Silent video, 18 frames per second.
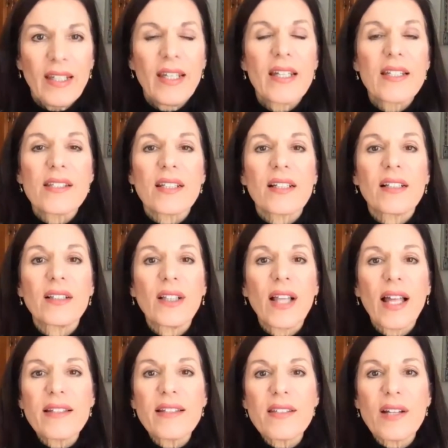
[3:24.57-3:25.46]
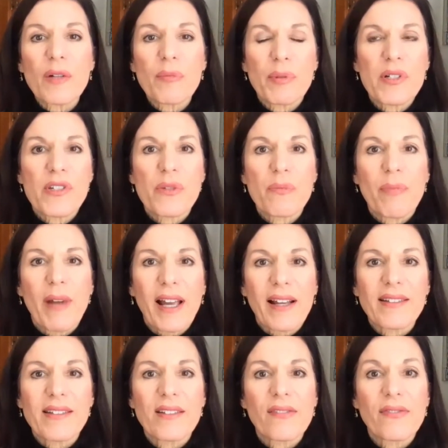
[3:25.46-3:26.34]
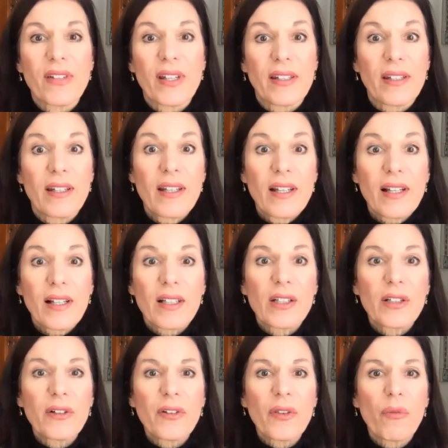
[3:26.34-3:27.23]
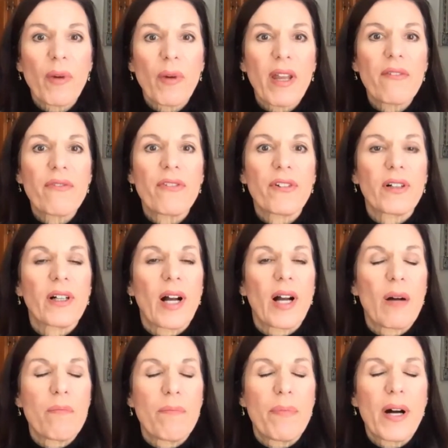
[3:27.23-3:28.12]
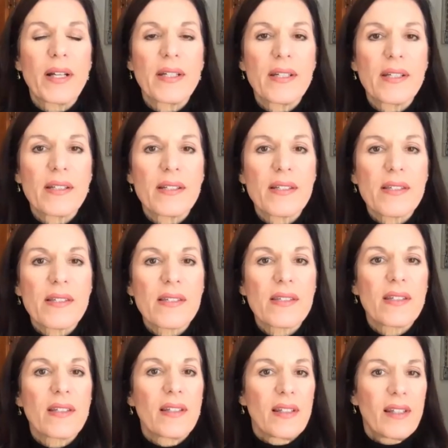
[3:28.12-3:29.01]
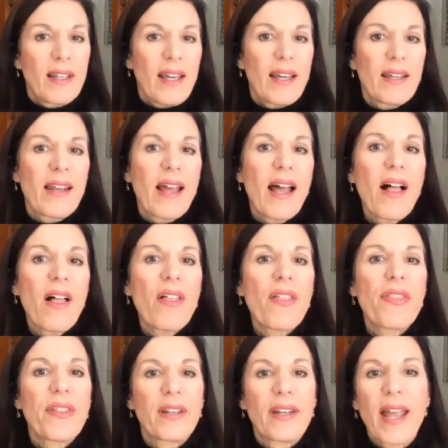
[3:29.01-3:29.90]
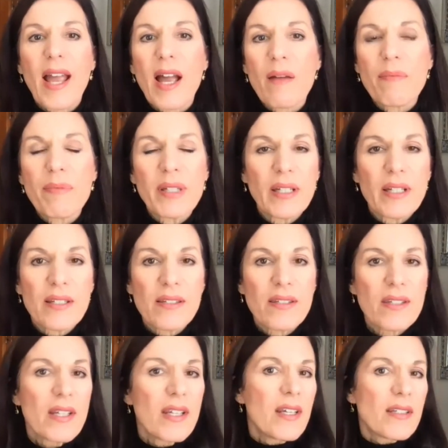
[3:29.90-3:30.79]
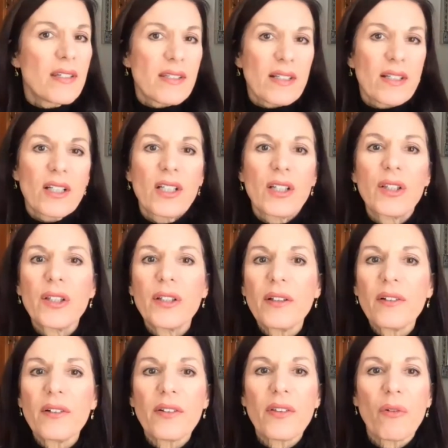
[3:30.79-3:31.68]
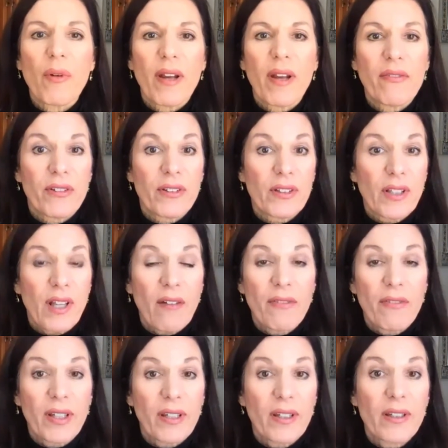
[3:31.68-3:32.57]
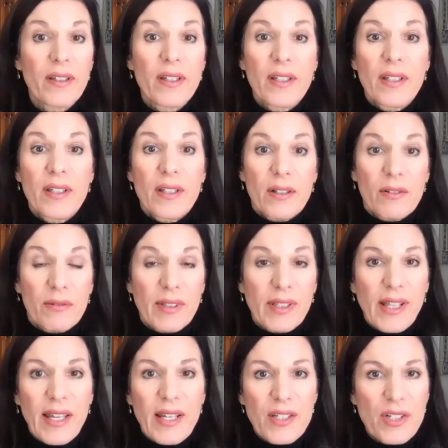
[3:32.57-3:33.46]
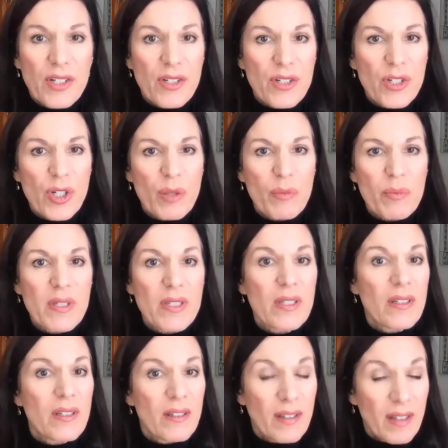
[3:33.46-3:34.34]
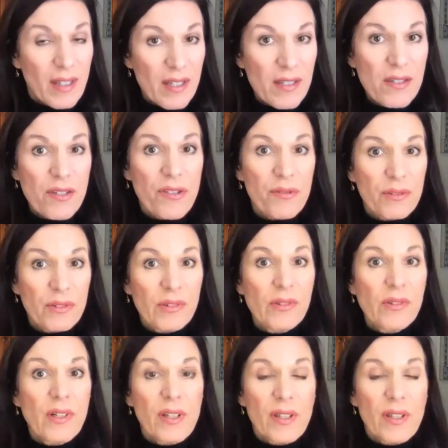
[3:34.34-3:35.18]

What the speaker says: To cleanse our perspective and clear the way for abundance and health and happiness, to clear the way for loving relationships is through